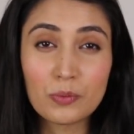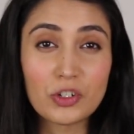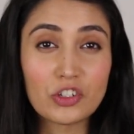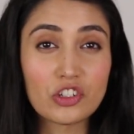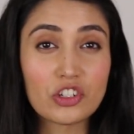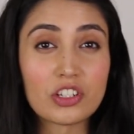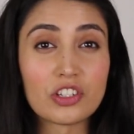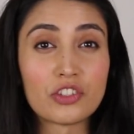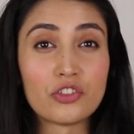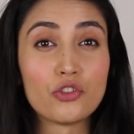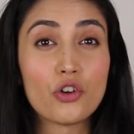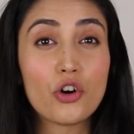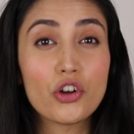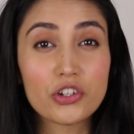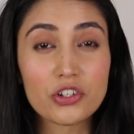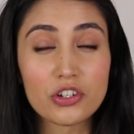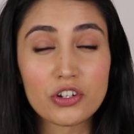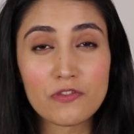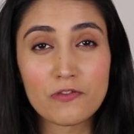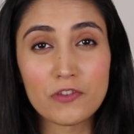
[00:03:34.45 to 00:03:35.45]
which is
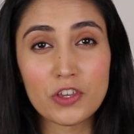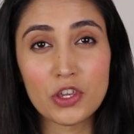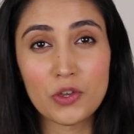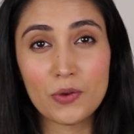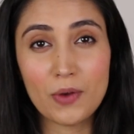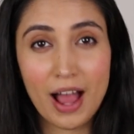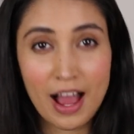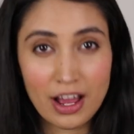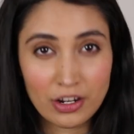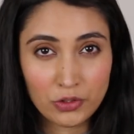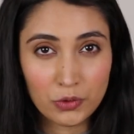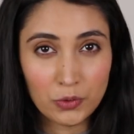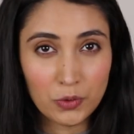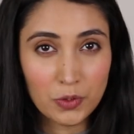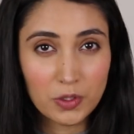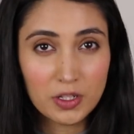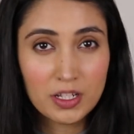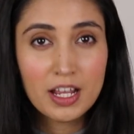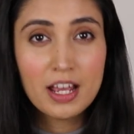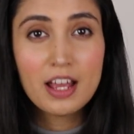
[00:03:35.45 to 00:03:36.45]
not good for you at
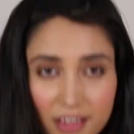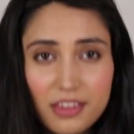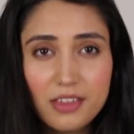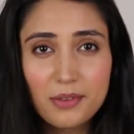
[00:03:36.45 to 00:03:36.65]
all.